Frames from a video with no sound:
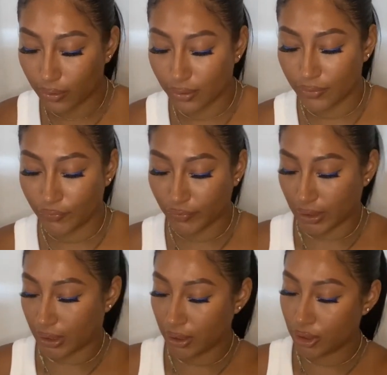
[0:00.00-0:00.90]
the
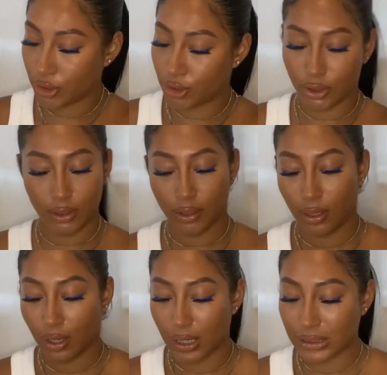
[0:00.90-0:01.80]
fridge,
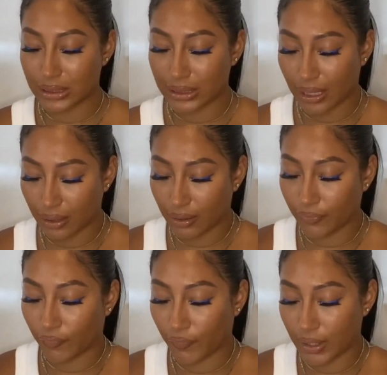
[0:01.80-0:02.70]
a set
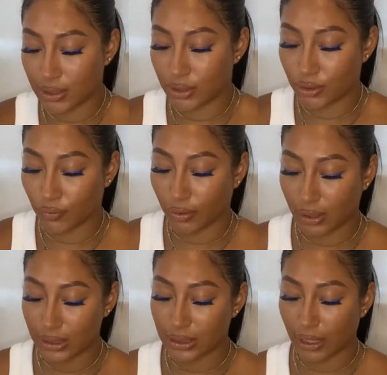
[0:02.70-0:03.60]
of
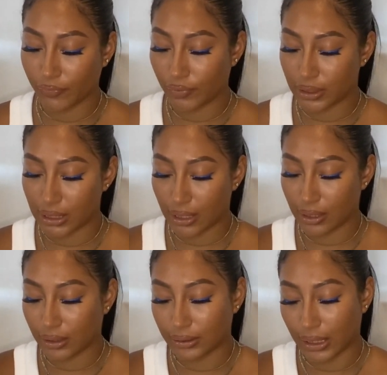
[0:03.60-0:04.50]
Facetory's Everyday
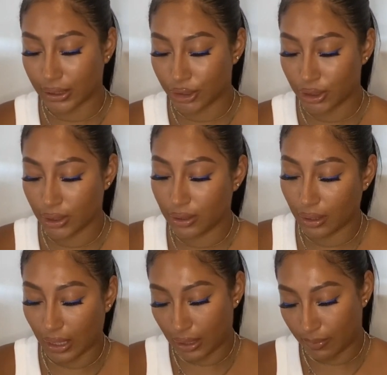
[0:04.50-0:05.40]
Collection,
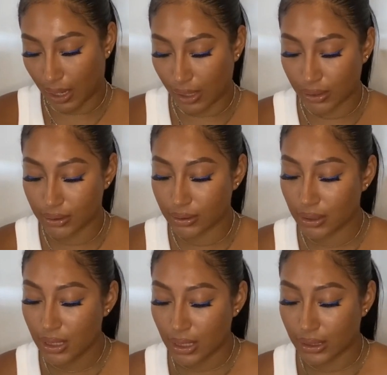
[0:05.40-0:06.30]
8 masks,
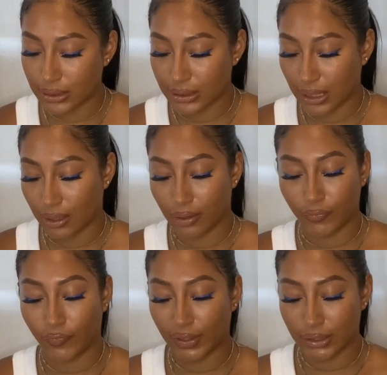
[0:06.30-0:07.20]
a set of
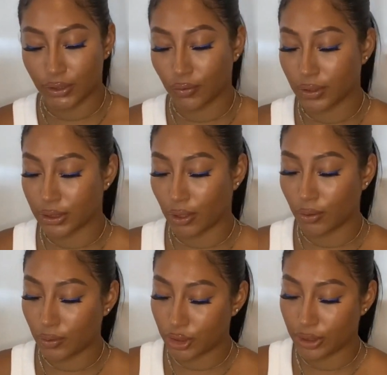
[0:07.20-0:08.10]
Facetory's
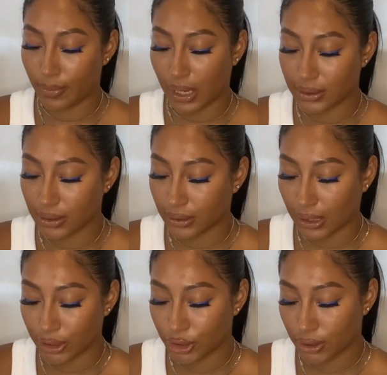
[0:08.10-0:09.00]
OG Mask
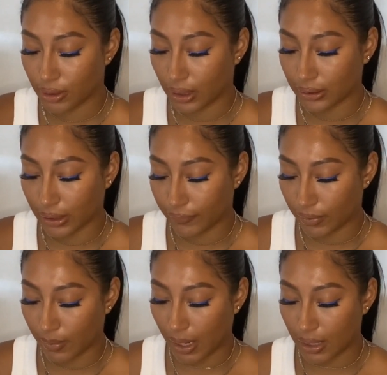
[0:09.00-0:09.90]
Collection,
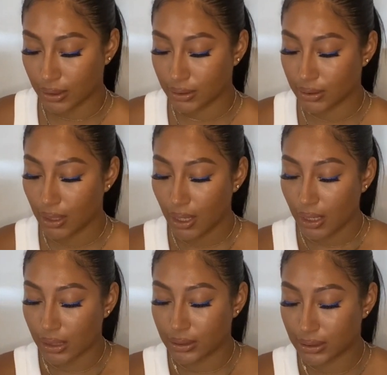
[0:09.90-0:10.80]
11 masks,
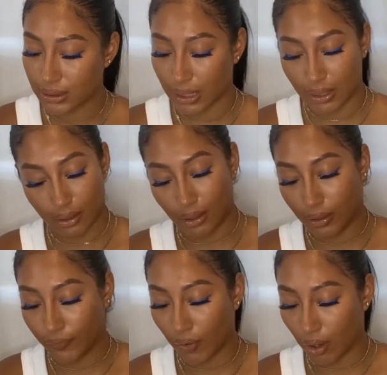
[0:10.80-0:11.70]
a set
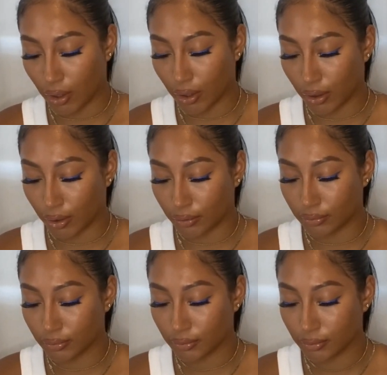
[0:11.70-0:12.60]
of I
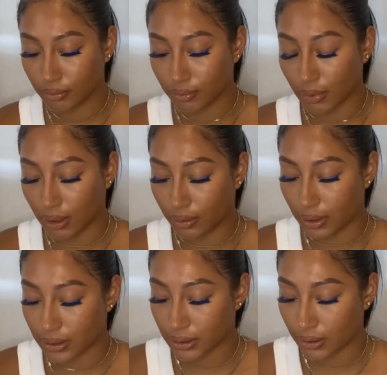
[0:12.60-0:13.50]
don't know how
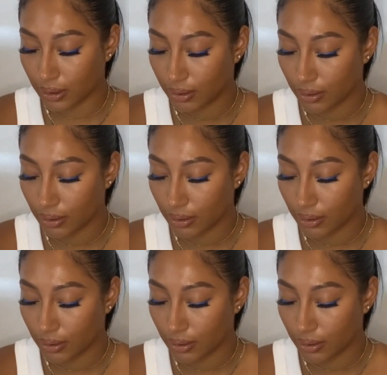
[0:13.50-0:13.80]
to say that,